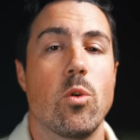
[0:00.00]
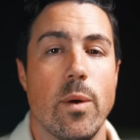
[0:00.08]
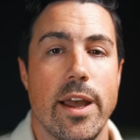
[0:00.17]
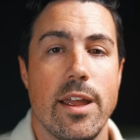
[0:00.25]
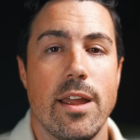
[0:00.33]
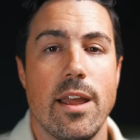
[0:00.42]

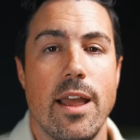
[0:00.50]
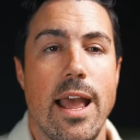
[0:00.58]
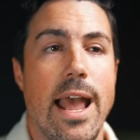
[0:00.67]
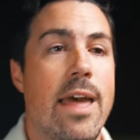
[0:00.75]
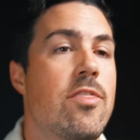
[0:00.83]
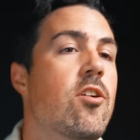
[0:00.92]
quit
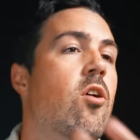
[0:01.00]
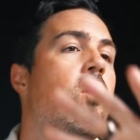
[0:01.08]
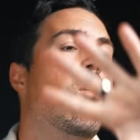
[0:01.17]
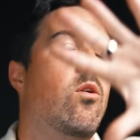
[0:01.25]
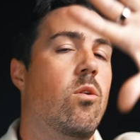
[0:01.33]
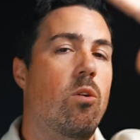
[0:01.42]
and their
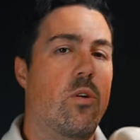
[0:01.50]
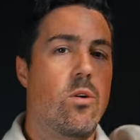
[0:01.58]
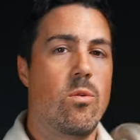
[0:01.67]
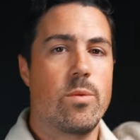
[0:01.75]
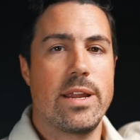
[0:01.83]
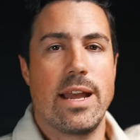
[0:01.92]

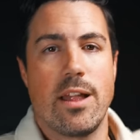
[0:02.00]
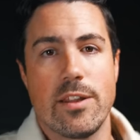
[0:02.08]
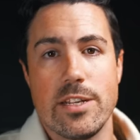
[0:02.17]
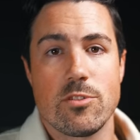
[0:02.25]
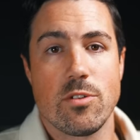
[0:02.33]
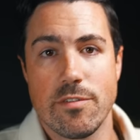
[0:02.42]
whole
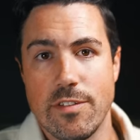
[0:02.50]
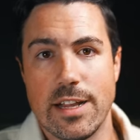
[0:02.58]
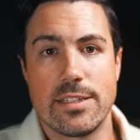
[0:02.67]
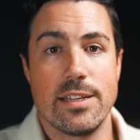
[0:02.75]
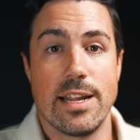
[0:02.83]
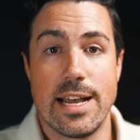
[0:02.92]
reality is
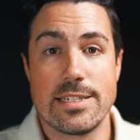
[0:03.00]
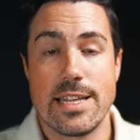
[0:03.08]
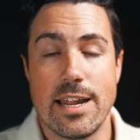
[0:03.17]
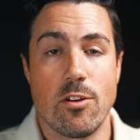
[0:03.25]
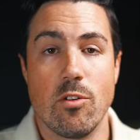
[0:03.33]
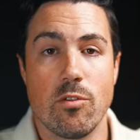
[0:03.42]
reflected as
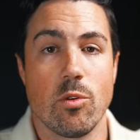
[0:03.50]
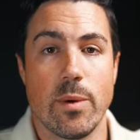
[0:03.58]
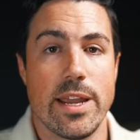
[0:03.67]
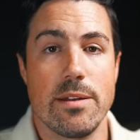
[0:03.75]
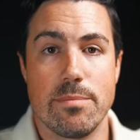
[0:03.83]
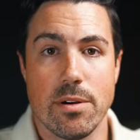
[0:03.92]
that
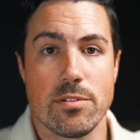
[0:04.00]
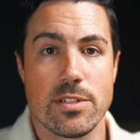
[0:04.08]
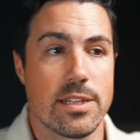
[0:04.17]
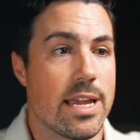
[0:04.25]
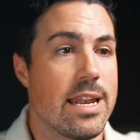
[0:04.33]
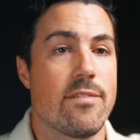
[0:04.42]
overweight
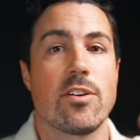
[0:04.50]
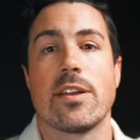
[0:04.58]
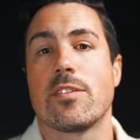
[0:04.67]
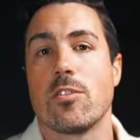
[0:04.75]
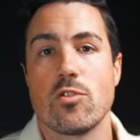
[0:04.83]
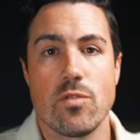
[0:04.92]
person. They never
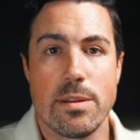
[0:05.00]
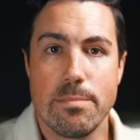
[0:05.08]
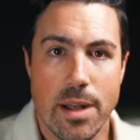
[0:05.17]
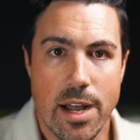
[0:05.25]
get their dream